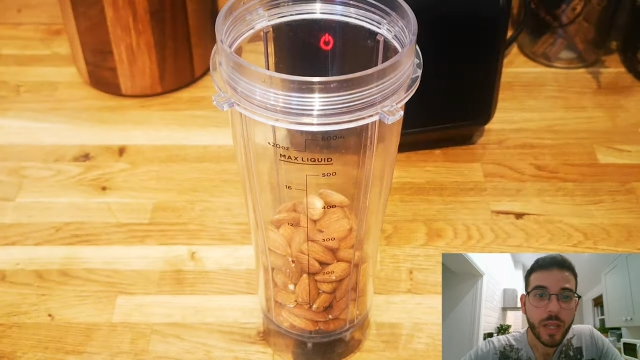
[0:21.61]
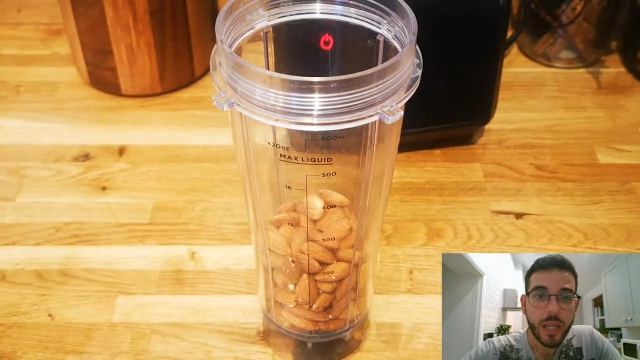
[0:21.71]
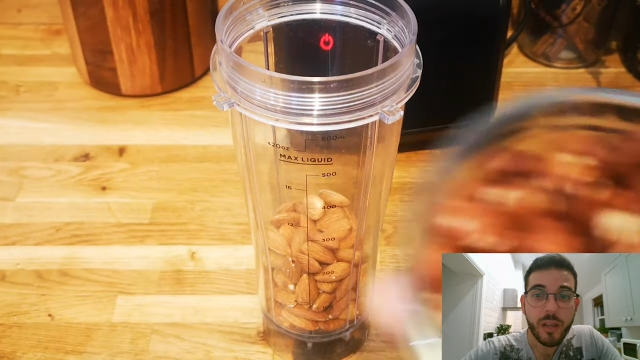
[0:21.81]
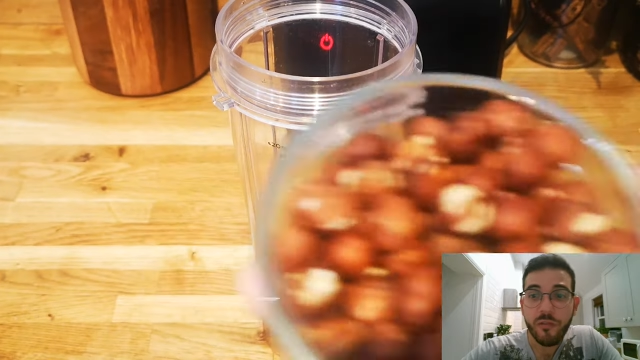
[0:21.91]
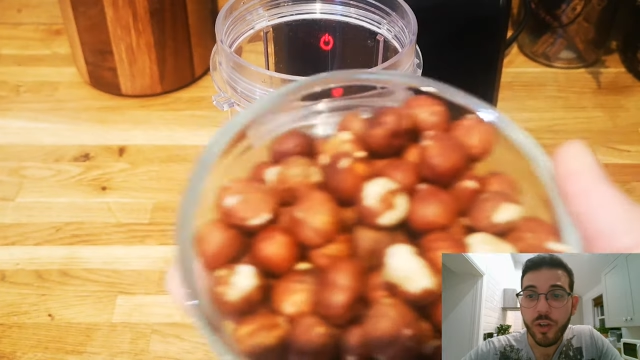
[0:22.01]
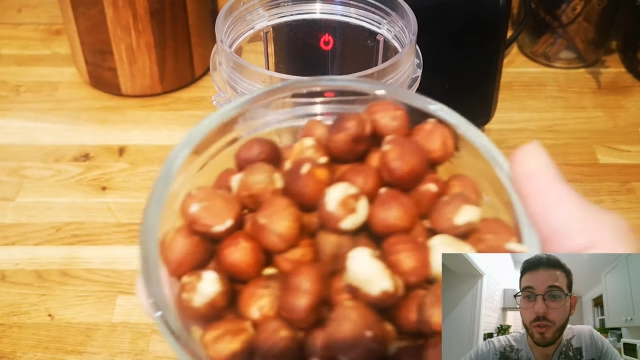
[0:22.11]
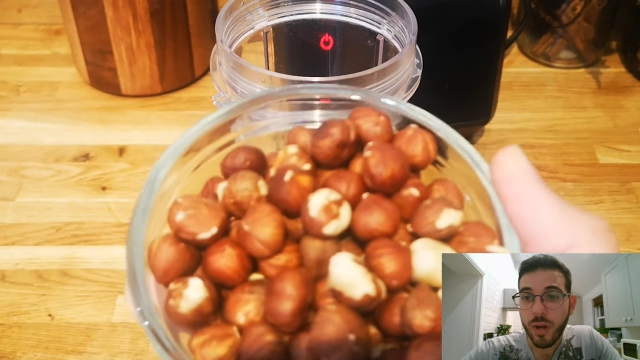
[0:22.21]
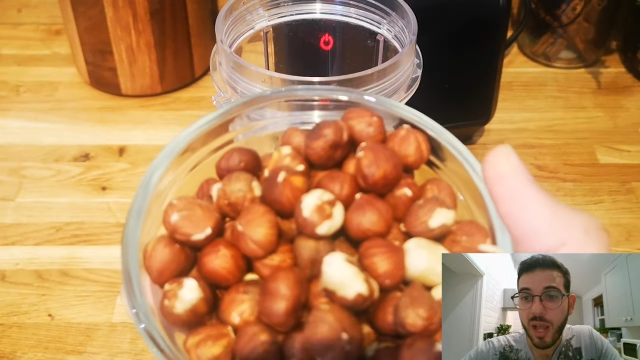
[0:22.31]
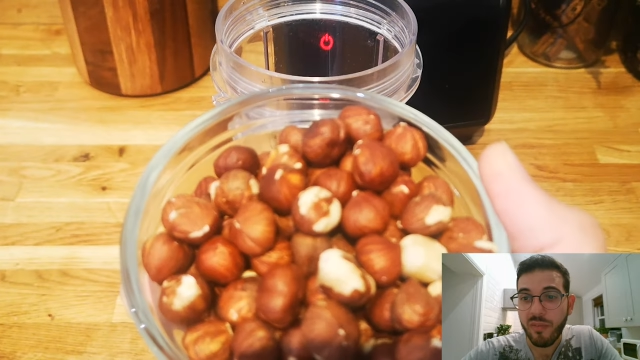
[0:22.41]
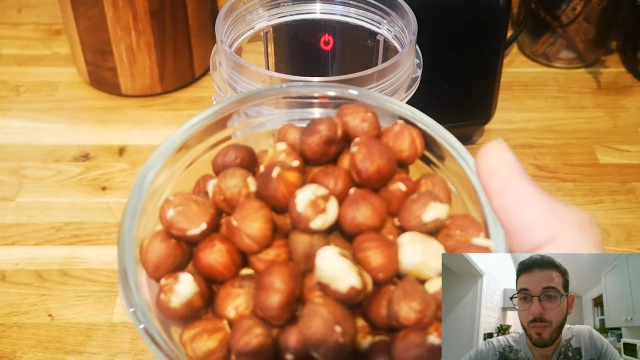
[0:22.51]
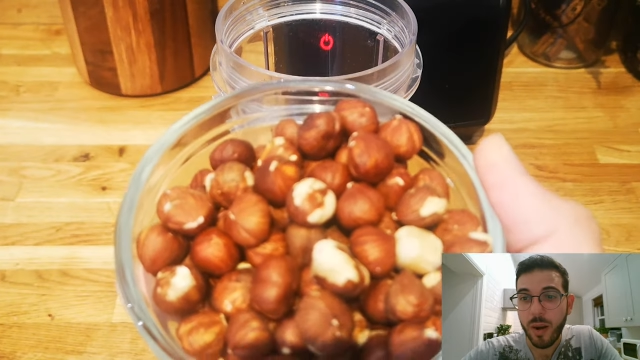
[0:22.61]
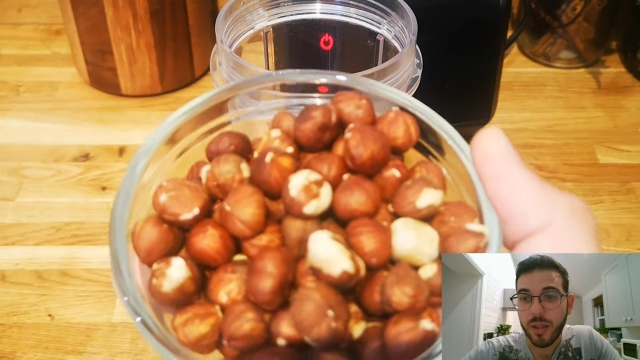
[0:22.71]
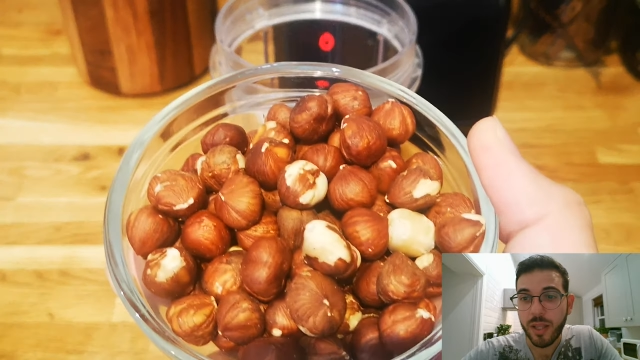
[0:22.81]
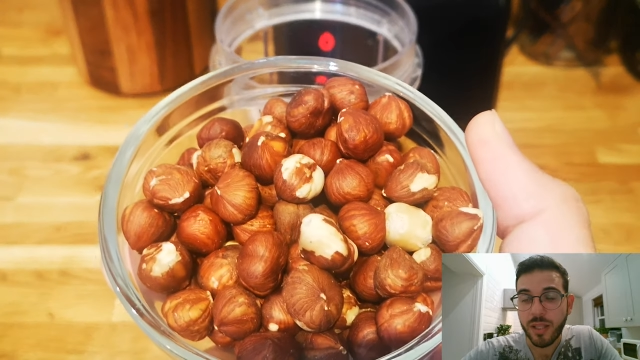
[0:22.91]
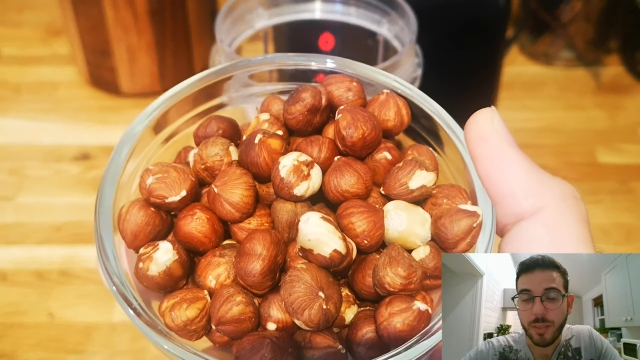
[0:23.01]
If you don't have a
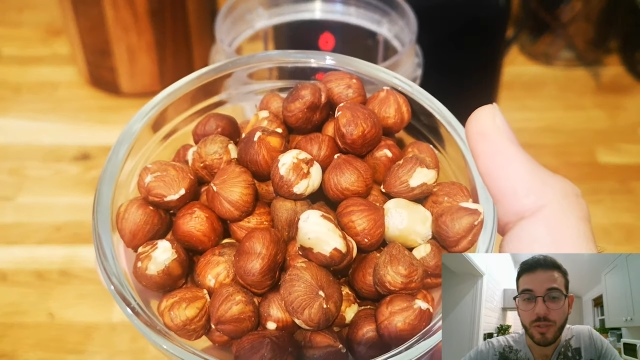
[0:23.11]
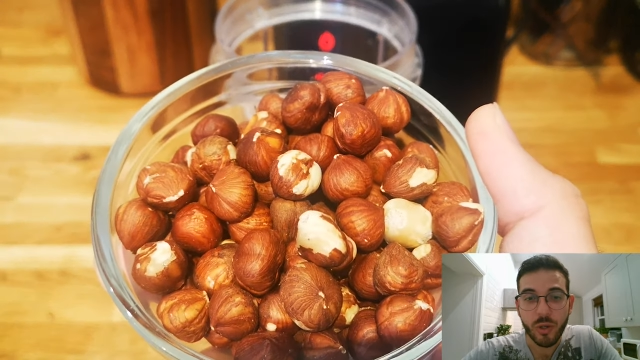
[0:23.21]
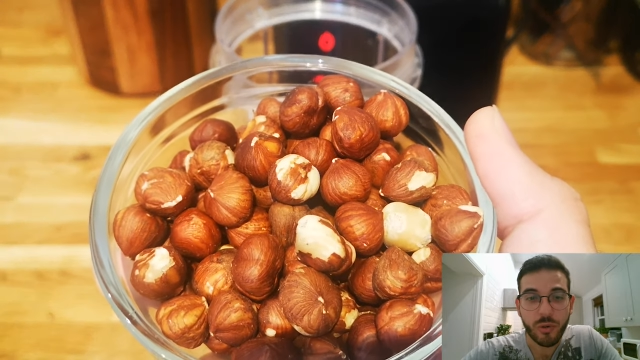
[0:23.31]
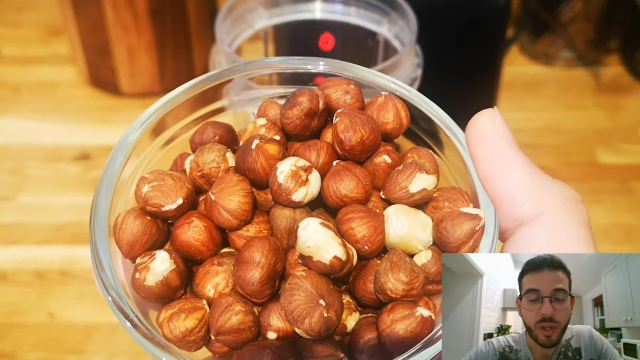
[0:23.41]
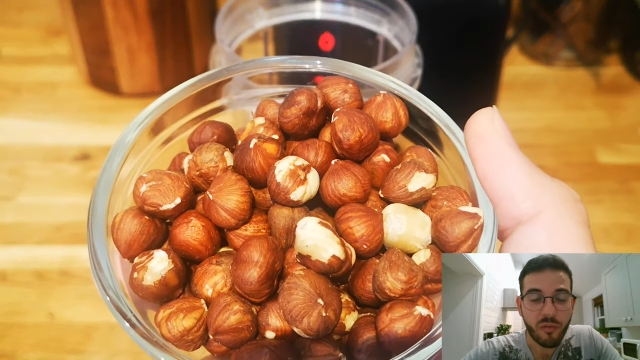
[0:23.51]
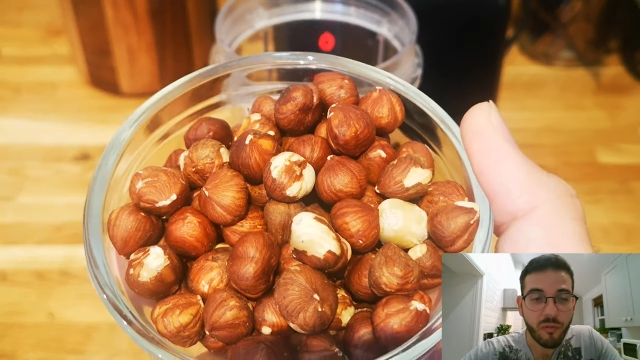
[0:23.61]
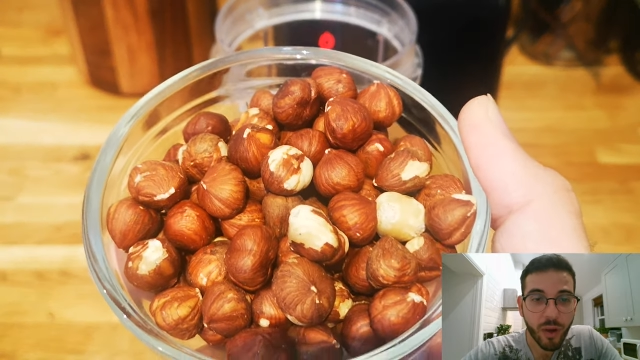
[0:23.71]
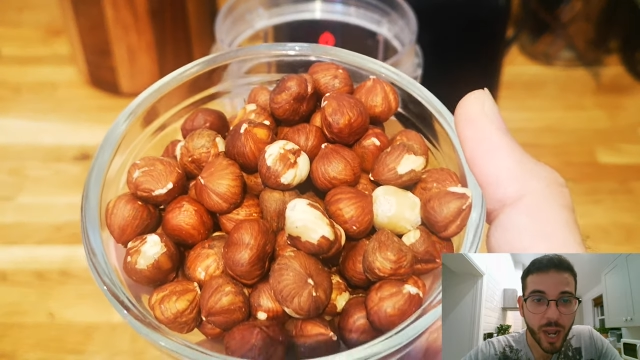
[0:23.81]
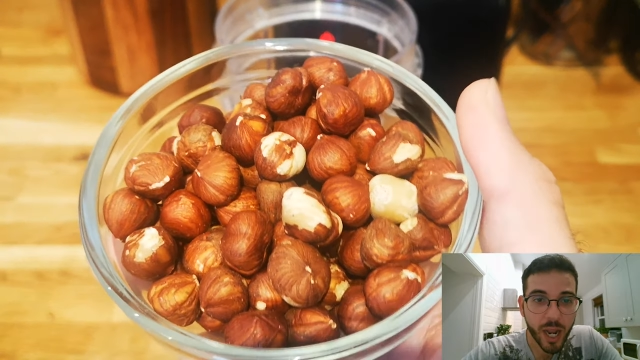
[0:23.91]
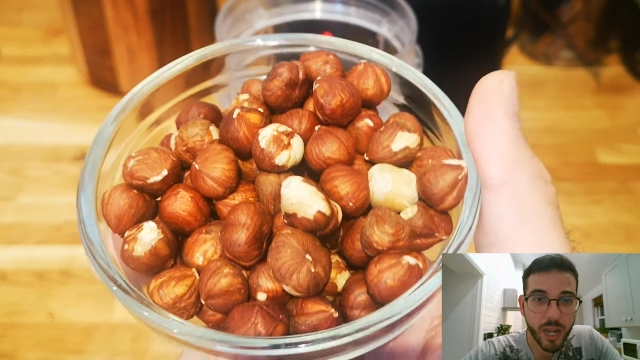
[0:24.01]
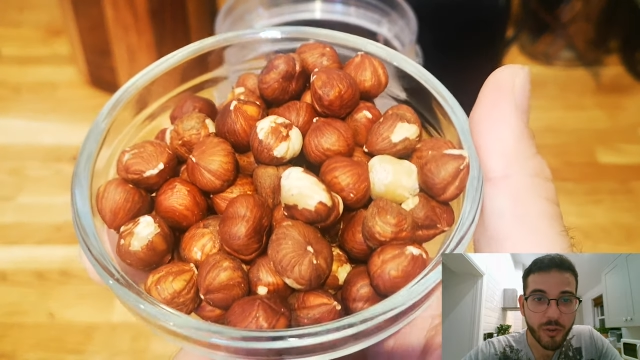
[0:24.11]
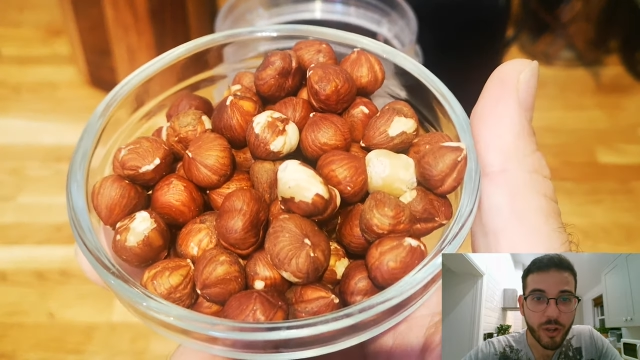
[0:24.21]
blender, that's absolutely fine.